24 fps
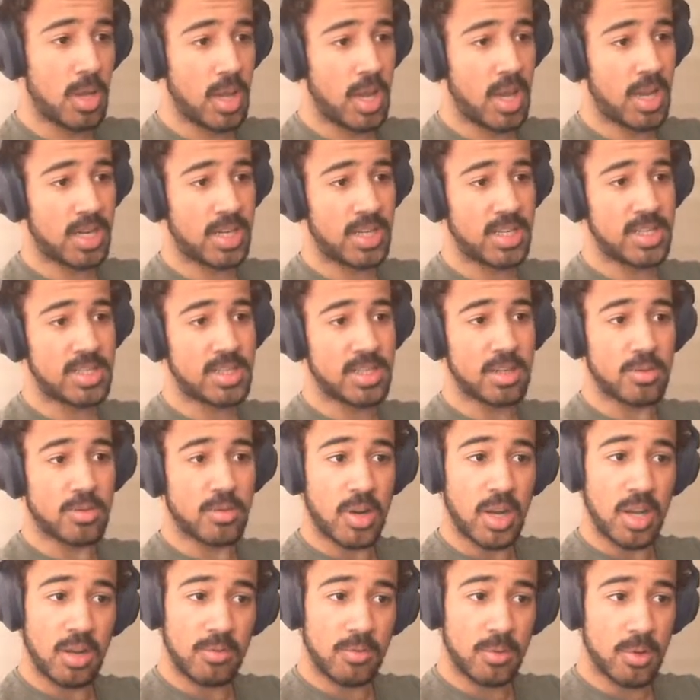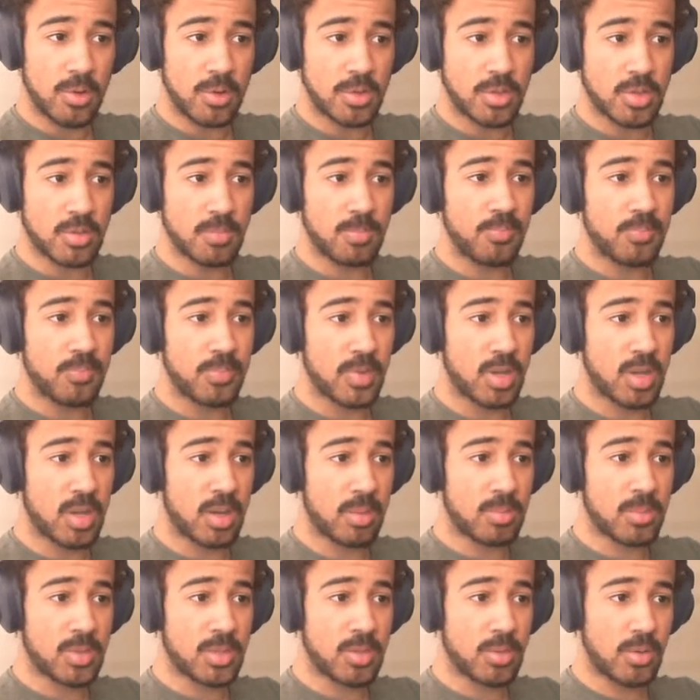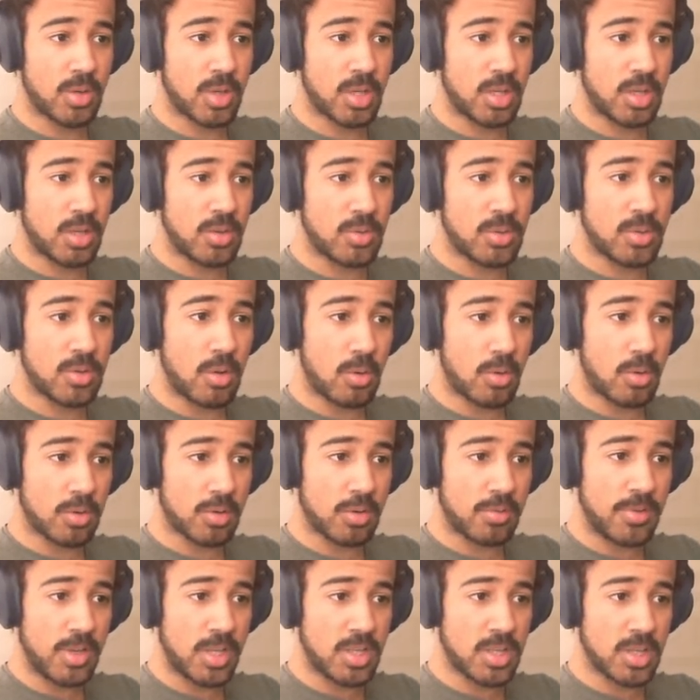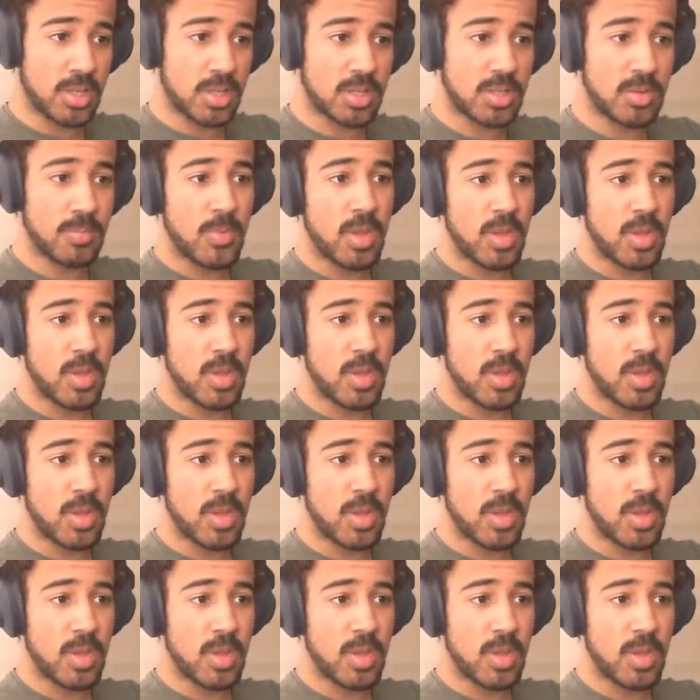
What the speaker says: at least the trial version so you can use all the features.